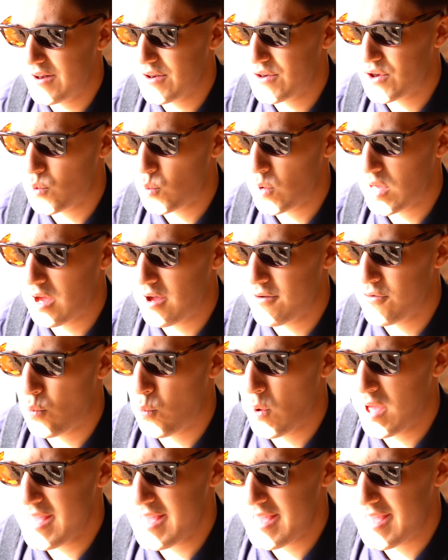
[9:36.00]
Do we either
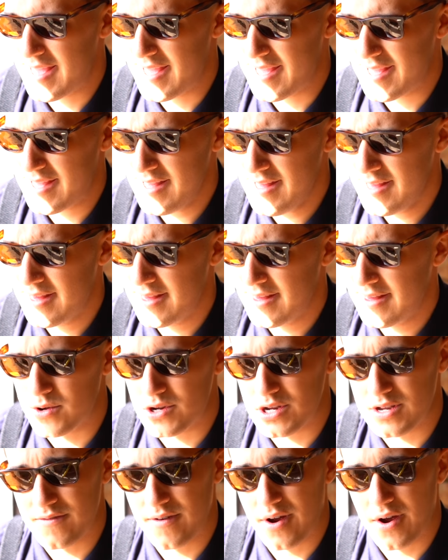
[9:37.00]
wait here,
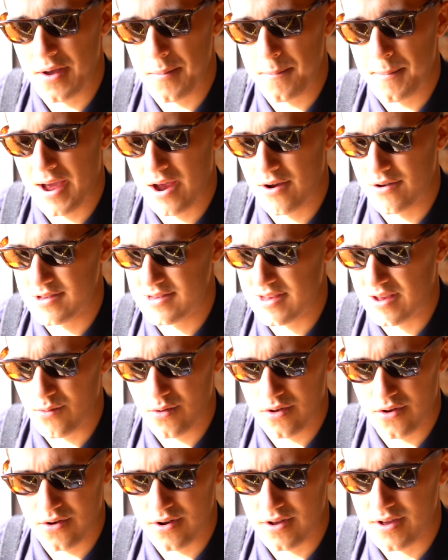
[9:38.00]
which is very embarrassing
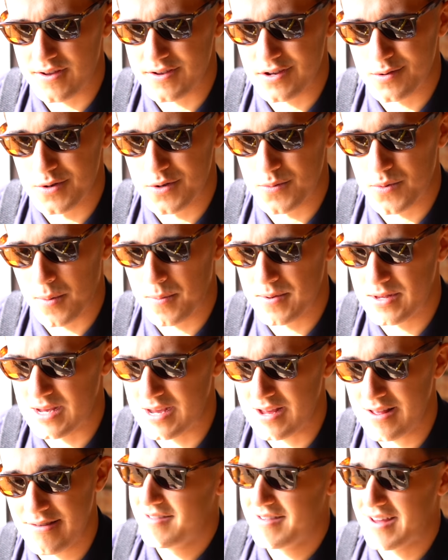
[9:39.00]
when you're on a customer's
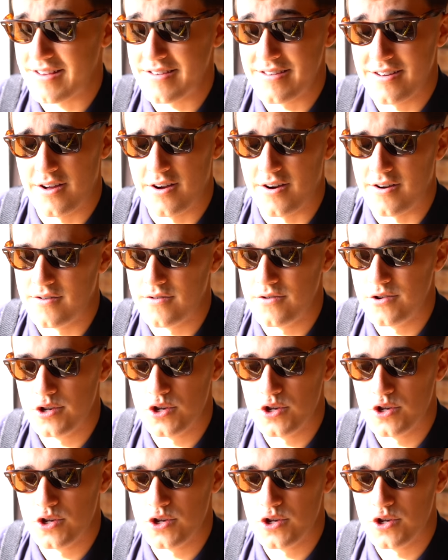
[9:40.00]
property, thanks a lot,